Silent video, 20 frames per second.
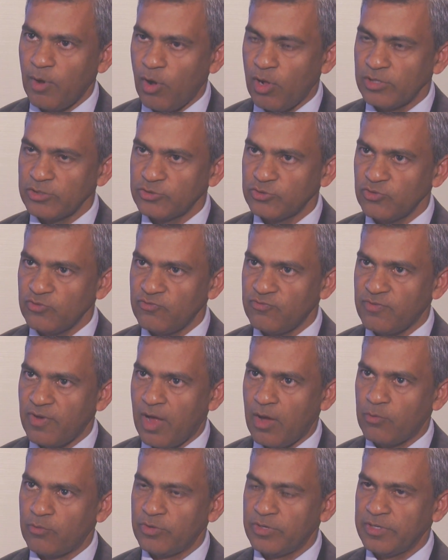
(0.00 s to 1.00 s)
also
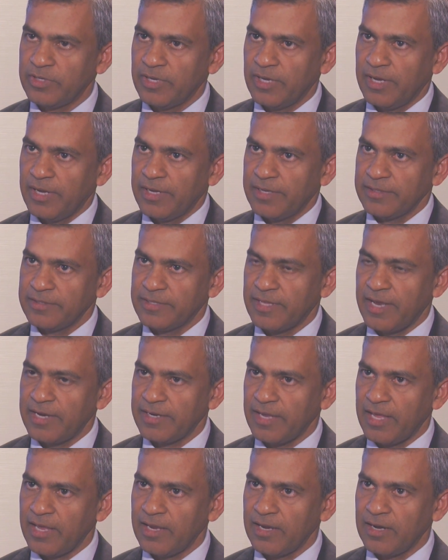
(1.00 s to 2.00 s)
found
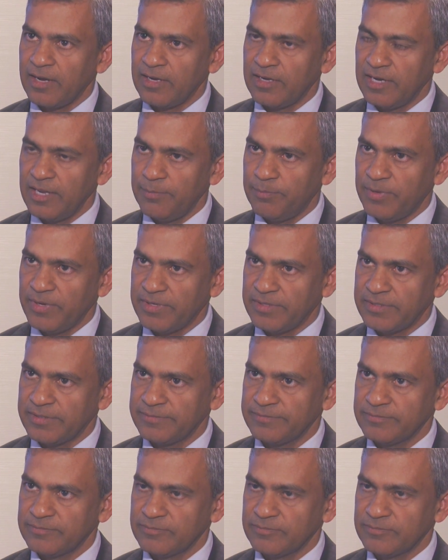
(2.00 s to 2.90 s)
that a lipid,